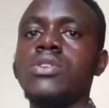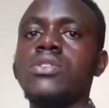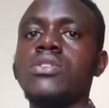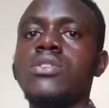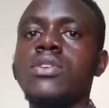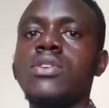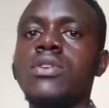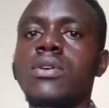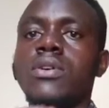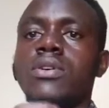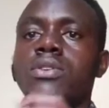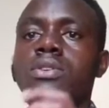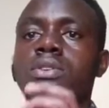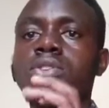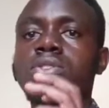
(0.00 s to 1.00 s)

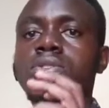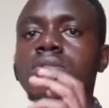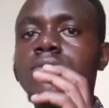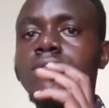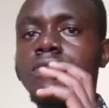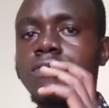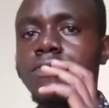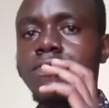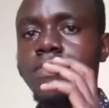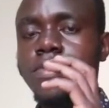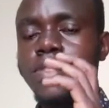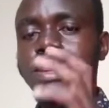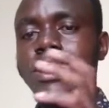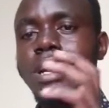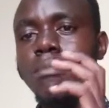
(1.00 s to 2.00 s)
you should
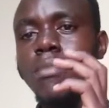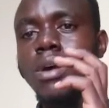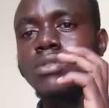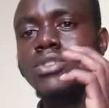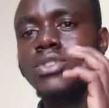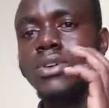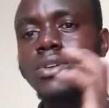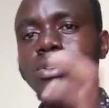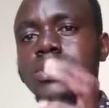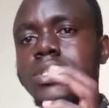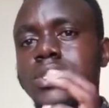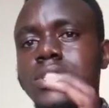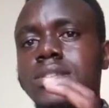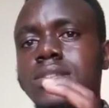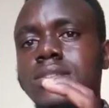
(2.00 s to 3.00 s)
think about your
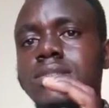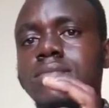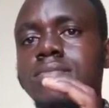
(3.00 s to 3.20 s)
audience.